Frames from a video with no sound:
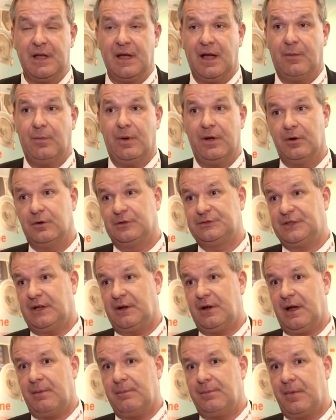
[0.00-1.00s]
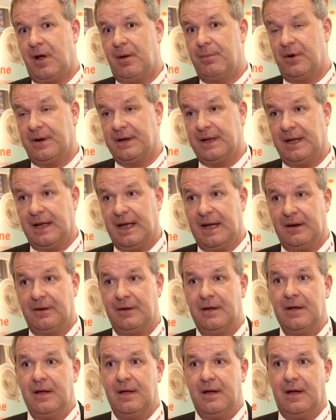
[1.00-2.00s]
and we also are bringing
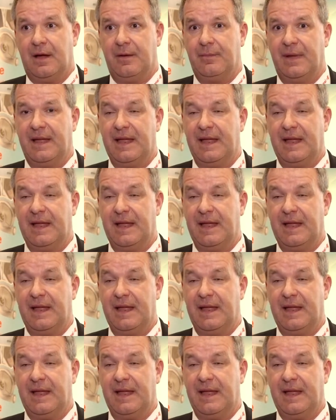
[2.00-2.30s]
out um,